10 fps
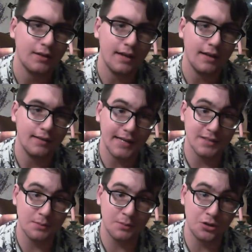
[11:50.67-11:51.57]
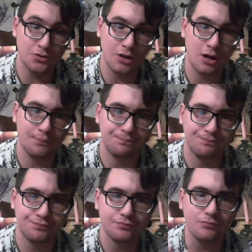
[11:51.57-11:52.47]
like some of those are,
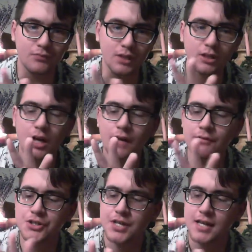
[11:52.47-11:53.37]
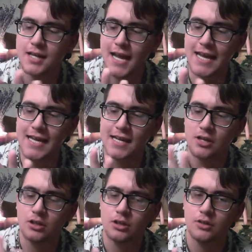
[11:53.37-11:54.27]
covers a
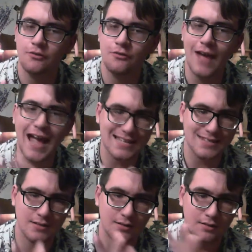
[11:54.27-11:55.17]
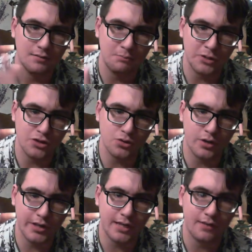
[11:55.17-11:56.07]
vast
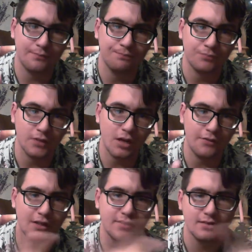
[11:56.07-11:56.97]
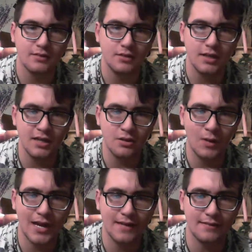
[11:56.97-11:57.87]
majority of it in a
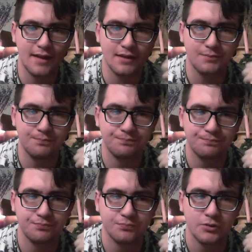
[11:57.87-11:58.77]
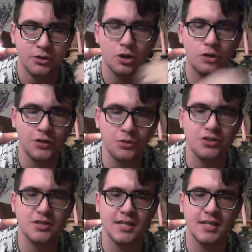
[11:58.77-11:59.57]
way that, you know, if you just need a